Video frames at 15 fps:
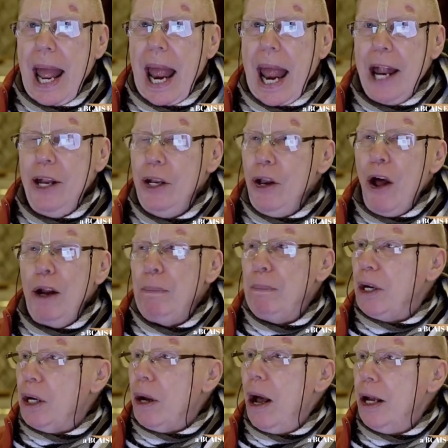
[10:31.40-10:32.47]
And not
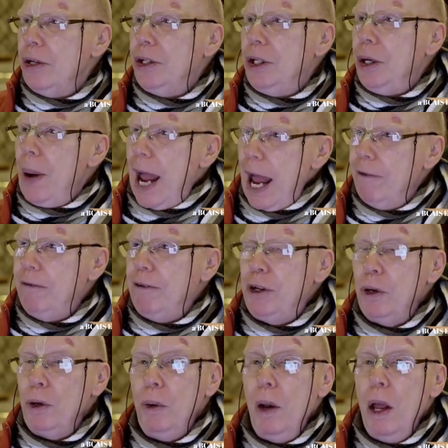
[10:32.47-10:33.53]
because you have
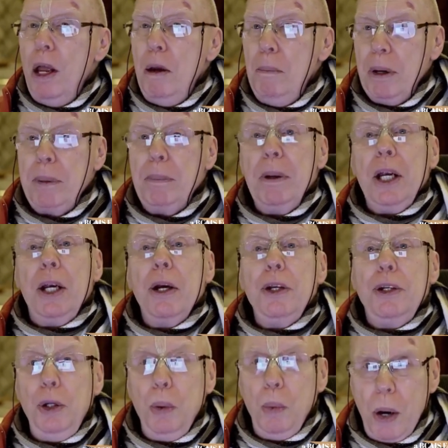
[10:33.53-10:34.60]
to, but
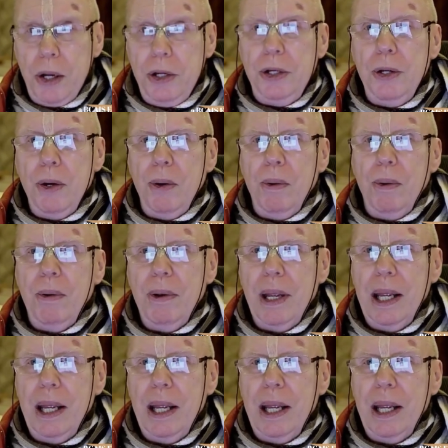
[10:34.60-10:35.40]
because you want to,